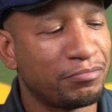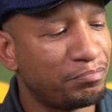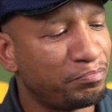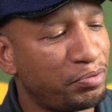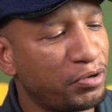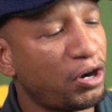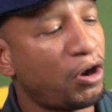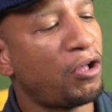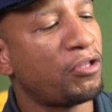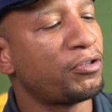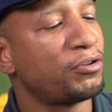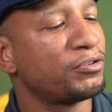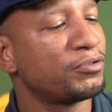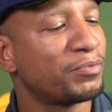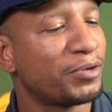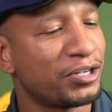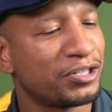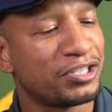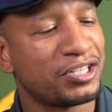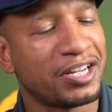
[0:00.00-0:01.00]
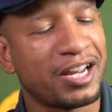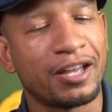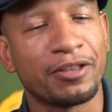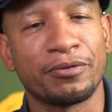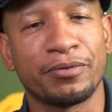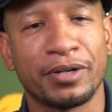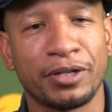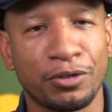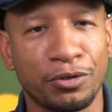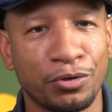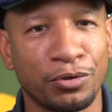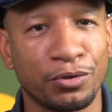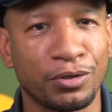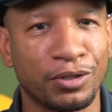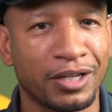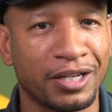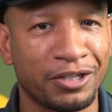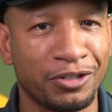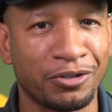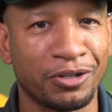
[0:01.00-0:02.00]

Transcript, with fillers: put all those words together in google and you'll